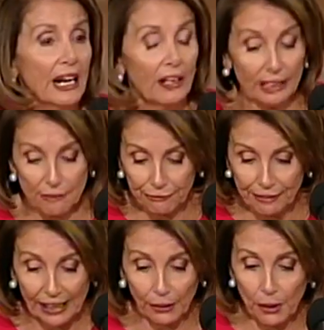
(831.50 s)
America
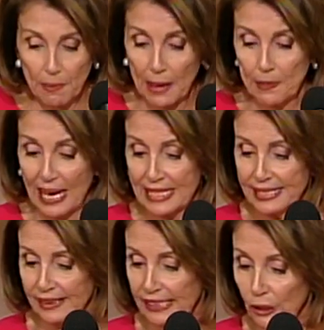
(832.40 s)
fairer by
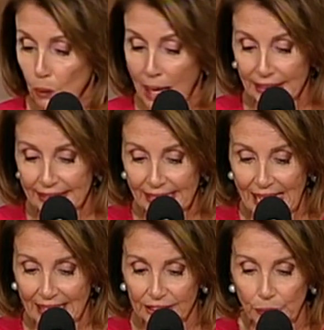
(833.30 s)
passing the Equality
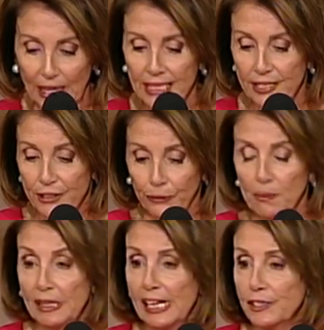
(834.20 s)
Act to end
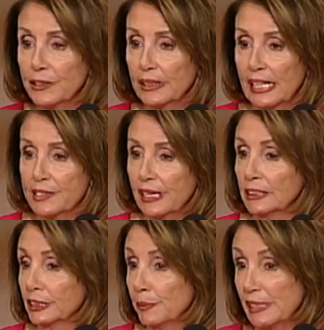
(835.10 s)
discrimination against the
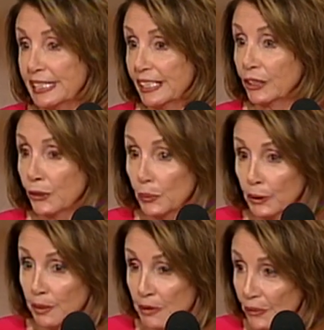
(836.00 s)

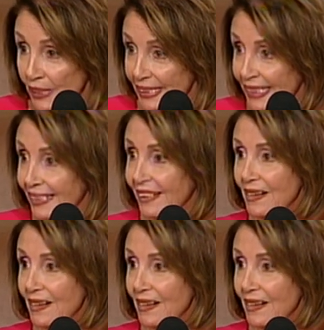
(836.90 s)
LGBTQ community.